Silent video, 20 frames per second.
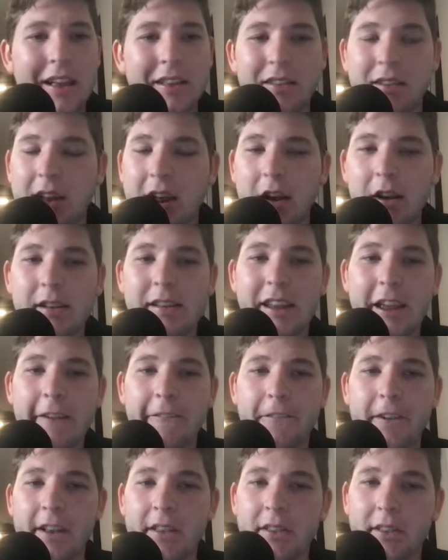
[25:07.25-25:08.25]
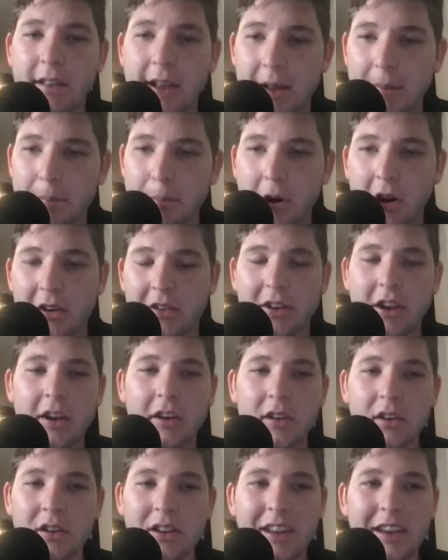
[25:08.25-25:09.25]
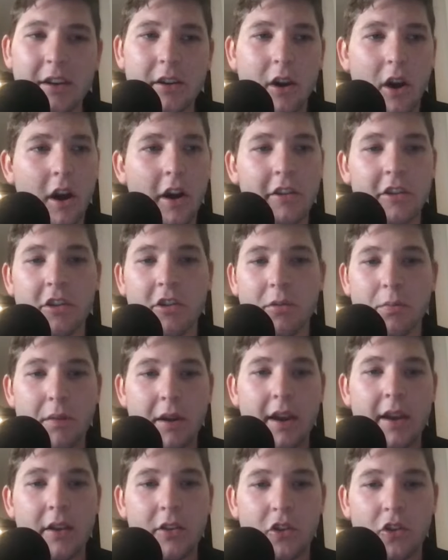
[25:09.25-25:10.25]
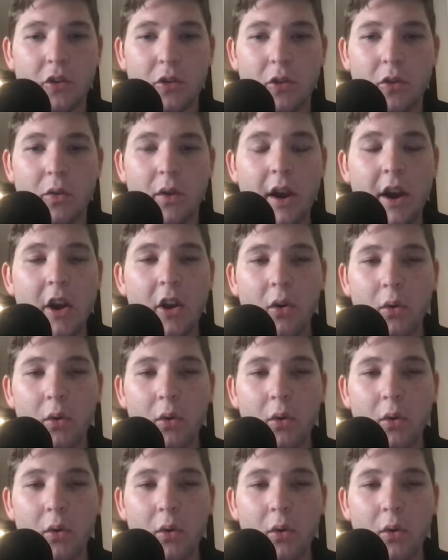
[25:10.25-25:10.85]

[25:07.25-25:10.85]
It's not a defense that particularly causes me to